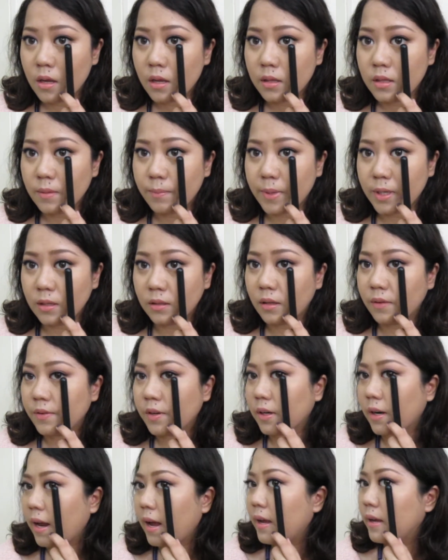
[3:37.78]
the middle of
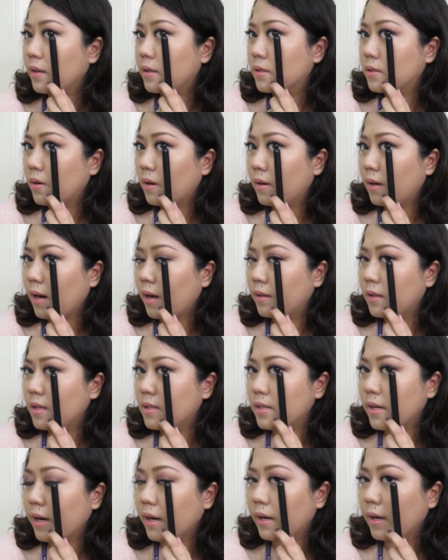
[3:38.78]
your eye, so around
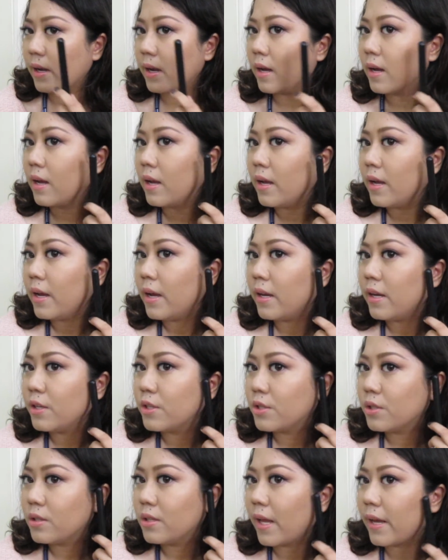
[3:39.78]
this area, and
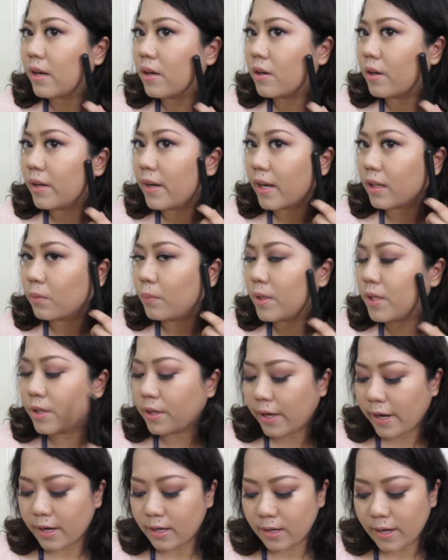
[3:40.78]
it should like connect with
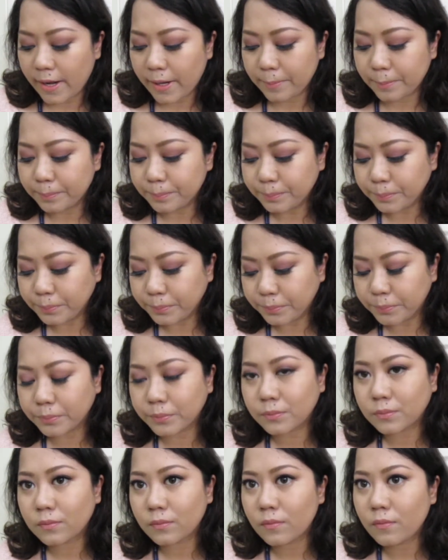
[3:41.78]
your hairline.
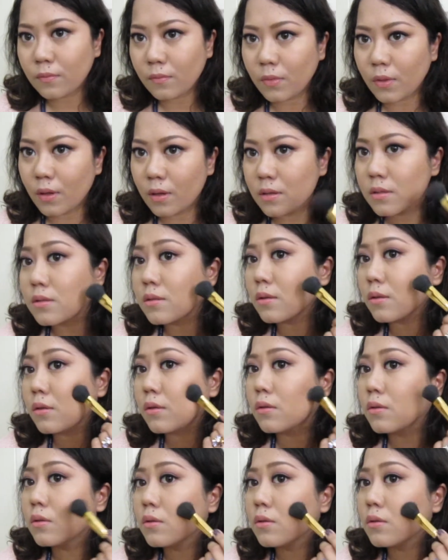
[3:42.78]
So